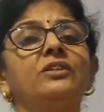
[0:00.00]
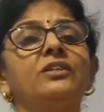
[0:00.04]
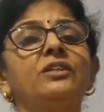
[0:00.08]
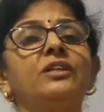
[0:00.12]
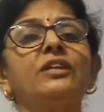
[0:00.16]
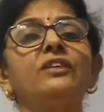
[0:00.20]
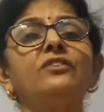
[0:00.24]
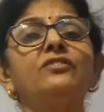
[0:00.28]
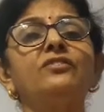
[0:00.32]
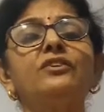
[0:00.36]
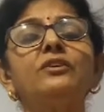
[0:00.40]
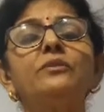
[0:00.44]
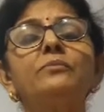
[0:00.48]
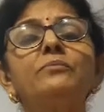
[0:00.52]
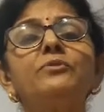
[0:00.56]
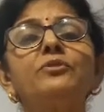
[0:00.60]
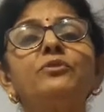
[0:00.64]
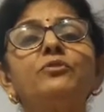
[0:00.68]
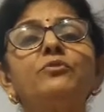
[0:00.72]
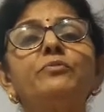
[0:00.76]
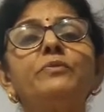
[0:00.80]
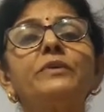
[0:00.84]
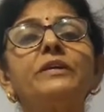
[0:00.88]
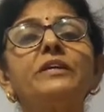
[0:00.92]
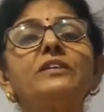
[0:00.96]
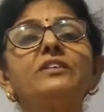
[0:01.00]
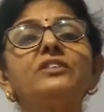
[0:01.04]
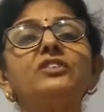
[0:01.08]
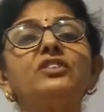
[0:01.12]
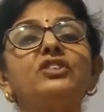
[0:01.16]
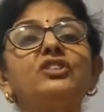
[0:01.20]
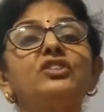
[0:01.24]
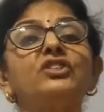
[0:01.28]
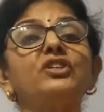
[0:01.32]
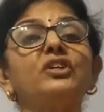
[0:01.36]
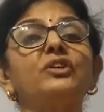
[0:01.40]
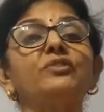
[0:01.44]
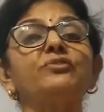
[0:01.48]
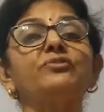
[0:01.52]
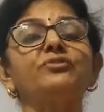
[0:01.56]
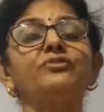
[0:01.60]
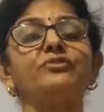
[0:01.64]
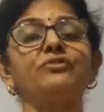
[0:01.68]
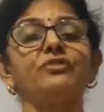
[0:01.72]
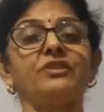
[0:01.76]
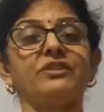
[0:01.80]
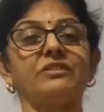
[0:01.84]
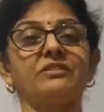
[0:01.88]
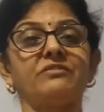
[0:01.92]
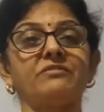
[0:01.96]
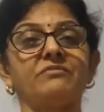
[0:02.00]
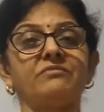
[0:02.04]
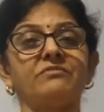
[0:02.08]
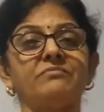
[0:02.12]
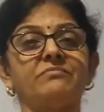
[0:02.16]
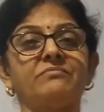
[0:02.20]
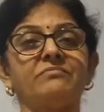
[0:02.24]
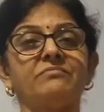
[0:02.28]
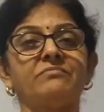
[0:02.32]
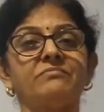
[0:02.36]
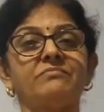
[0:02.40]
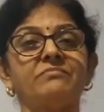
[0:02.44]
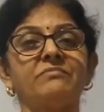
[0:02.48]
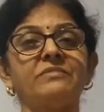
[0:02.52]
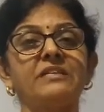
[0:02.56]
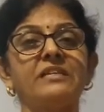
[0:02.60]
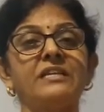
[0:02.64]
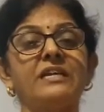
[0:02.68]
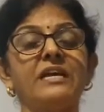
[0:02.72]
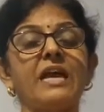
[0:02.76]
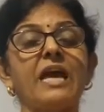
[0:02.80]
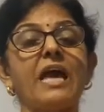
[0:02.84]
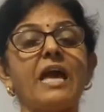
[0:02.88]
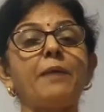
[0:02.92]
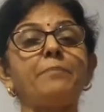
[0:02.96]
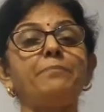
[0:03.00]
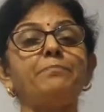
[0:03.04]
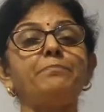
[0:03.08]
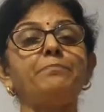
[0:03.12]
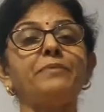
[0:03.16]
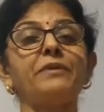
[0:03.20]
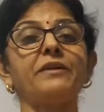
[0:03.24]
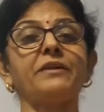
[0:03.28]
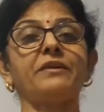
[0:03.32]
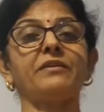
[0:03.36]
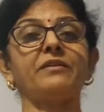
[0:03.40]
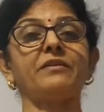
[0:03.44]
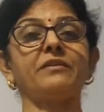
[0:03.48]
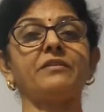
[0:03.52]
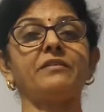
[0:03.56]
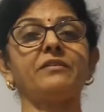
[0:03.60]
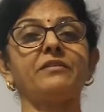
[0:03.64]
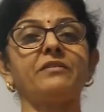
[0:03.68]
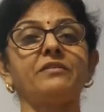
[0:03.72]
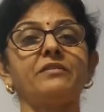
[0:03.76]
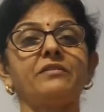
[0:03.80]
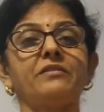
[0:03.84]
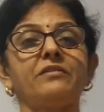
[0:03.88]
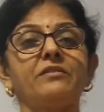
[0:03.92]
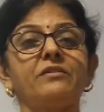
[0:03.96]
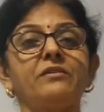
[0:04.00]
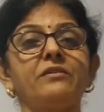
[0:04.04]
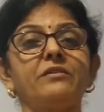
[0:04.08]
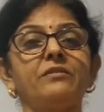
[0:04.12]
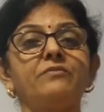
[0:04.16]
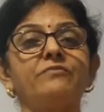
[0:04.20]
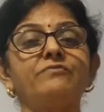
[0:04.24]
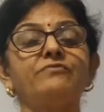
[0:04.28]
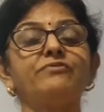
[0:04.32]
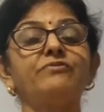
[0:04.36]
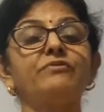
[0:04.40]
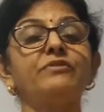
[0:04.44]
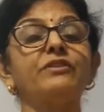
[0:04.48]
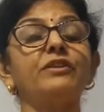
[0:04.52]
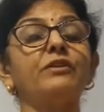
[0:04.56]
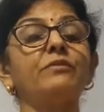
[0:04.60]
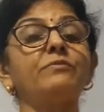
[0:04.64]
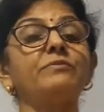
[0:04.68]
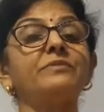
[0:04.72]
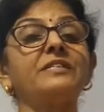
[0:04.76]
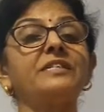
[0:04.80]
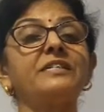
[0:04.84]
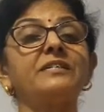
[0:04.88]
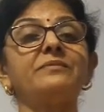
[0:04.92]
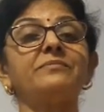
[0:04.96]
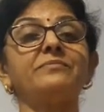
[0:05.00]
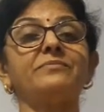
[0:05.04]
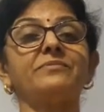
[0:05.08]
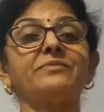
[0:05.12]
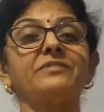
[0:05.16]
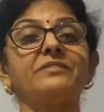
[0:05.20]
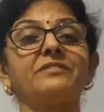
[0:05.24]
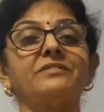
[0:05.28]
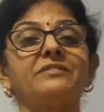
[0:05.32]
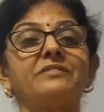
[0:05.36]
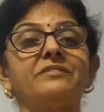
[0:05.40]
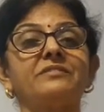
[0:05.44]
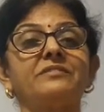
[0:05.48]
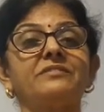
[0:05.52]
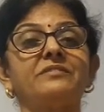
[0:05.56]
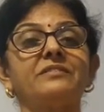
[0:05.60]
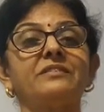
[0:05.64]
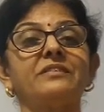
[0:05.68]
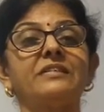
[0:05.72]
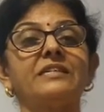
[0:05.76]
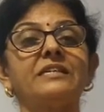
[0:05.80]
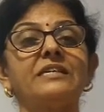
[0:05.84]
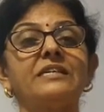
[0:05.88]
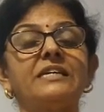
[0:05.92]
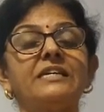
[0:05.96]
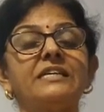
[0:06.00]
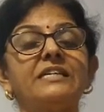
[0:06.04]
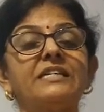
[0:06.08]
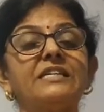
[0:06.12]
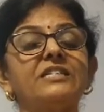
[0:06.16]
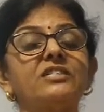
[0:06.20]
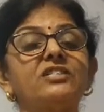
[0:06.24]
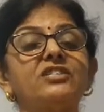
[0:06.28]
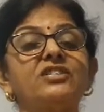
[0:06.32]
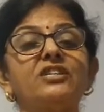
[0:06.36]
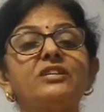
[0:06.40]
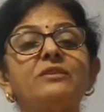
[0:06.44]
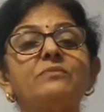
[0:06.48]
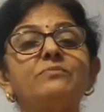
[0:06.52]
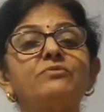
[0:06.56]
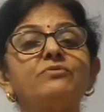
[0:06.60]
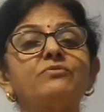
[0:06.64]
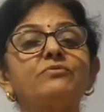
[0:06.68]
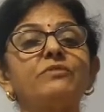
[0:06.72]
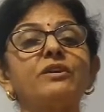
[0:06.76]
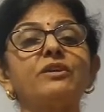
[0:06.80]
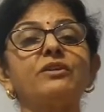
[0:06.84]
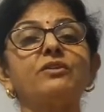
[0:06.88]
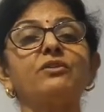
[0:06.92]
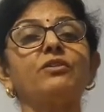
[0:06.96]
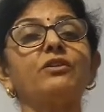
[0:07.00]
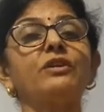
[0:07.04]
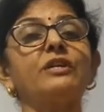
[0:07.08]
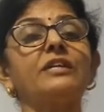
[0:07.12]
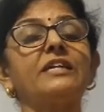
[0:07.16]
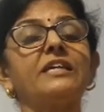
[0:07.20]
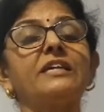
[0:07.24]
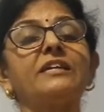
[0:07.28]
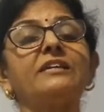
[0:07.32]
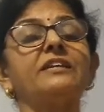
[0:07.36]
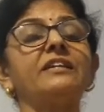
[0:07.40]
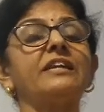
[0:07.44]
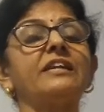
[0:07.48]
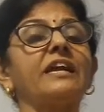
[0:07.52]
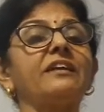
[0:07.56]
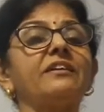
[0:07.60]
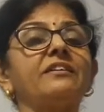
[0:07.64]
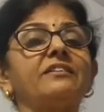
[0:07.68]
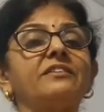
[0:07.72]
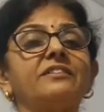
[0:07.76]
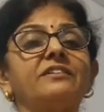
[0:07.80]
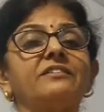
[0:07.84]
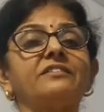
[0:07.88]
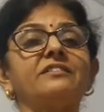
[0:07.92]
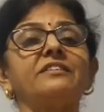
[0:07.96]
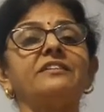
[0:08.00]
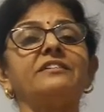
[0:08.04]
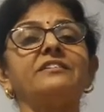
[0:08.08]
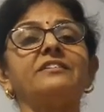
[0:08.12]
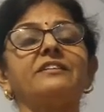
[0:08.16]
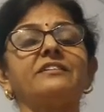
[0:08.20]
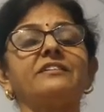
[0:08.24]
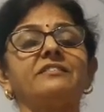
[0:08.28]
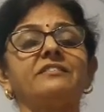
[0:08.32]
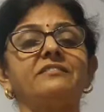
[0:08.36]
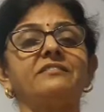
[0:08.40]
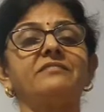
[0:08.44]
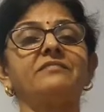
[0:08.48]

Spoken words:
He seemed to be cheerful, happy, full of dreams. His dreams were not dead like other children.